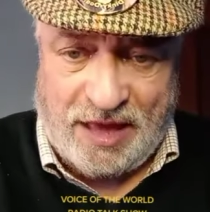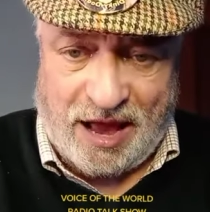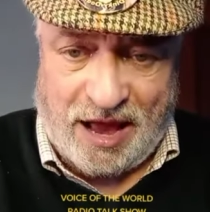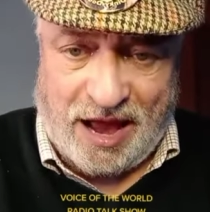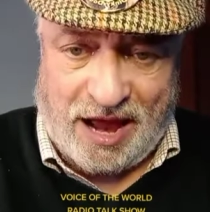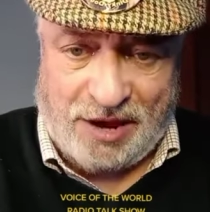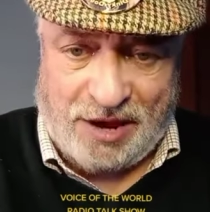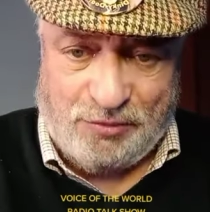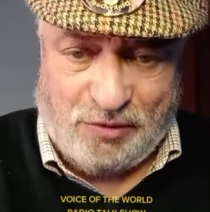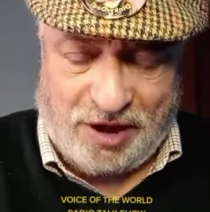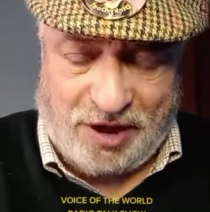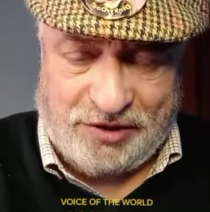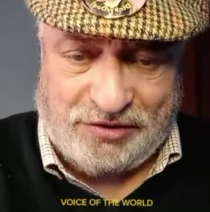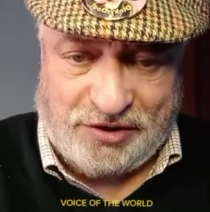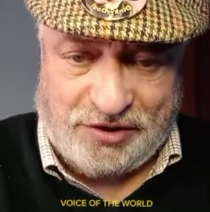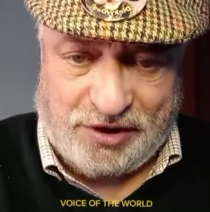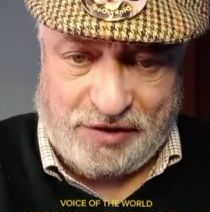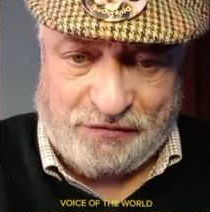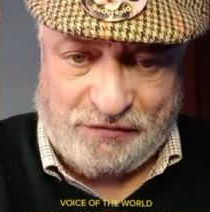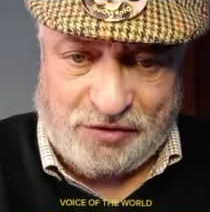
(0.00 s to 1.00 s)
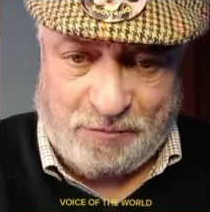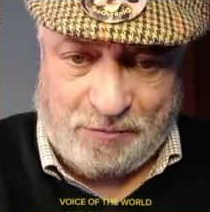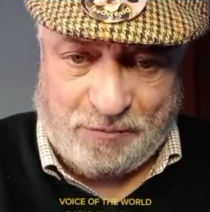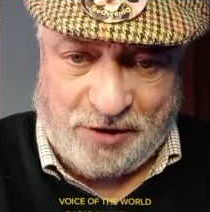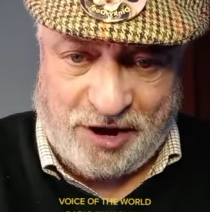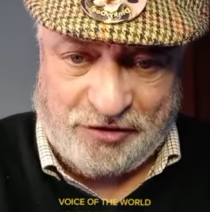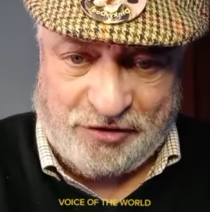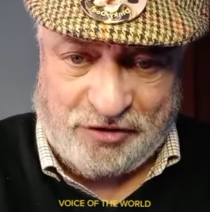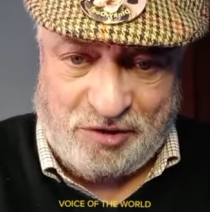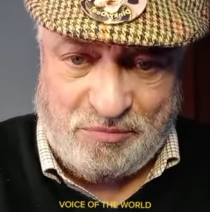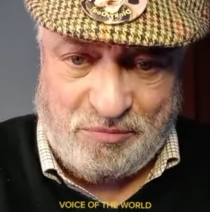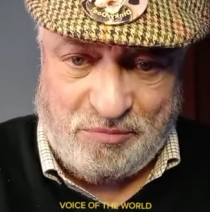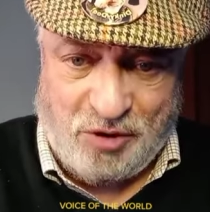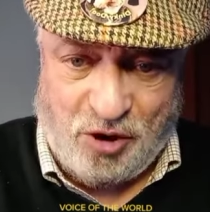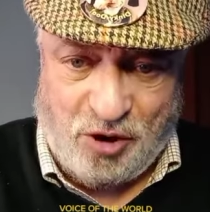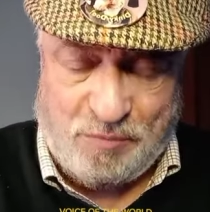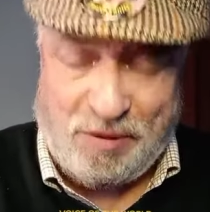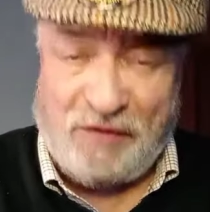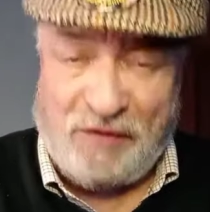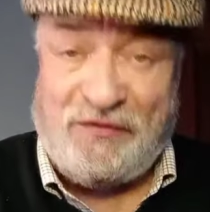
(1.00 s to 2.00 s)
I wonder if the present
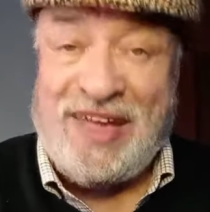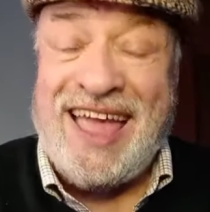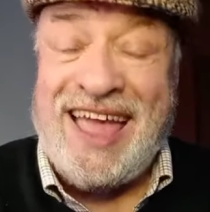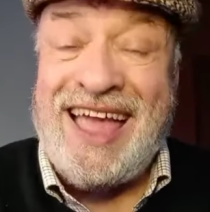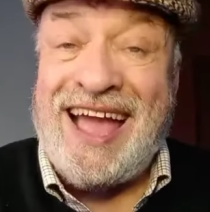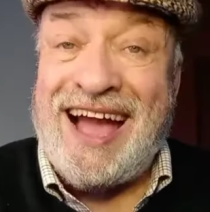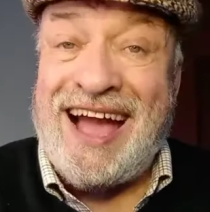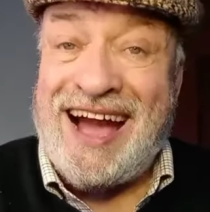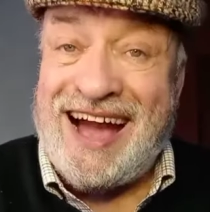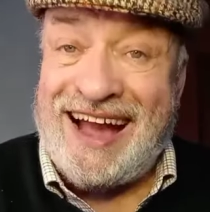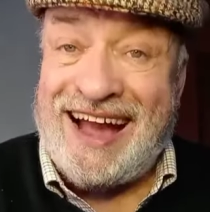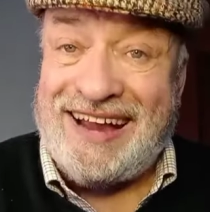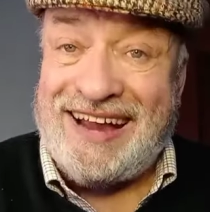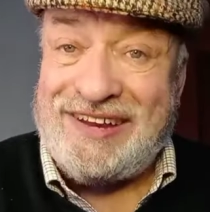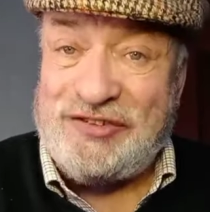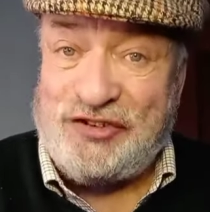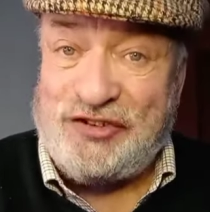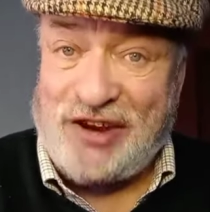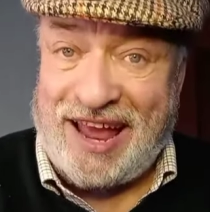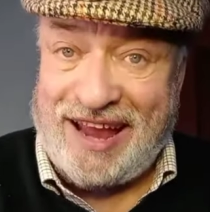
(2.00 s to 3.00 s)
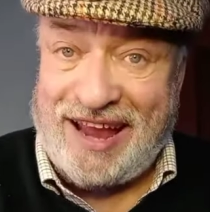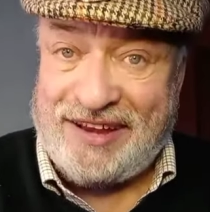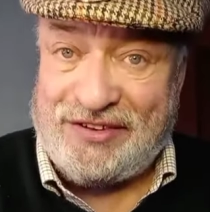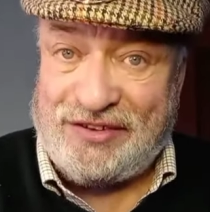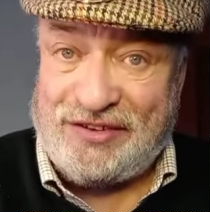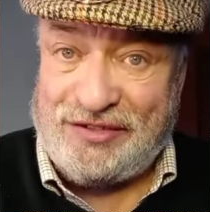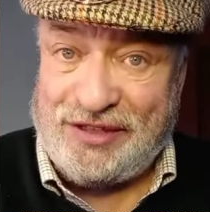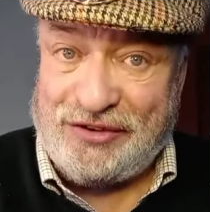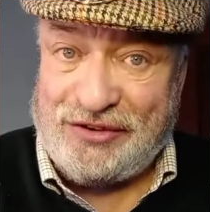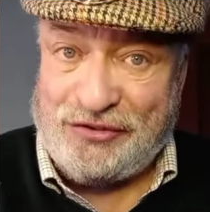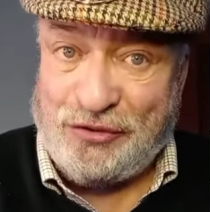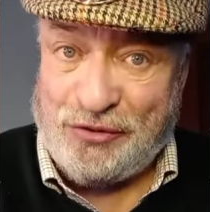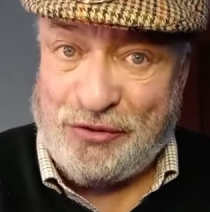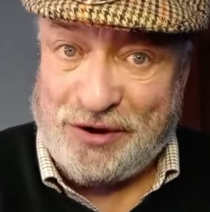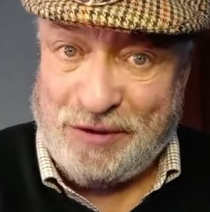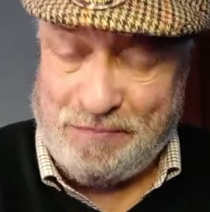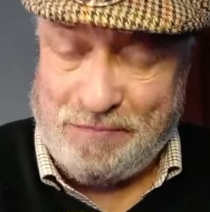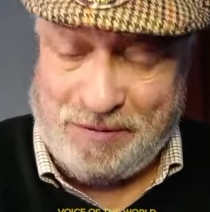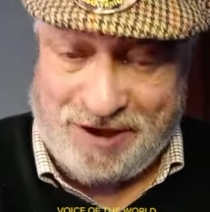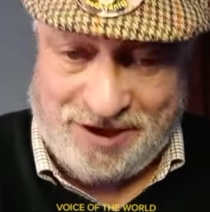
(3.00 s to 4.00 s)
mob have hijacked the
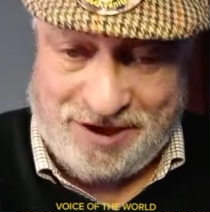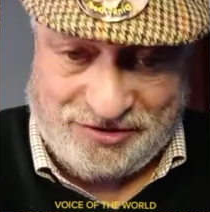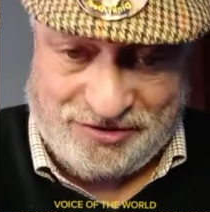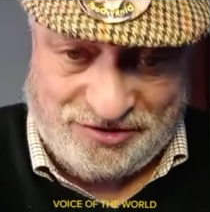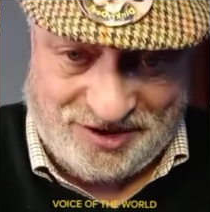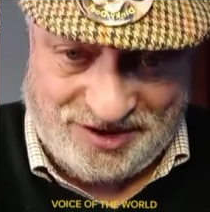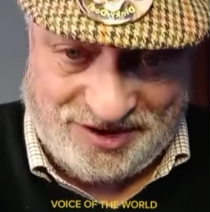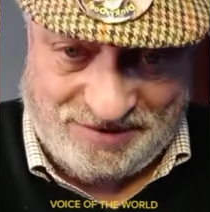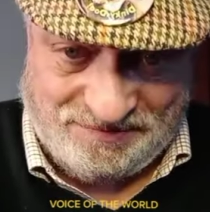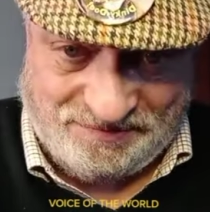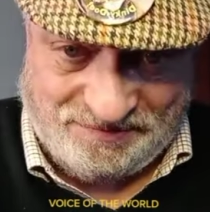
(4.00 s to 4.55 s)
Tory party.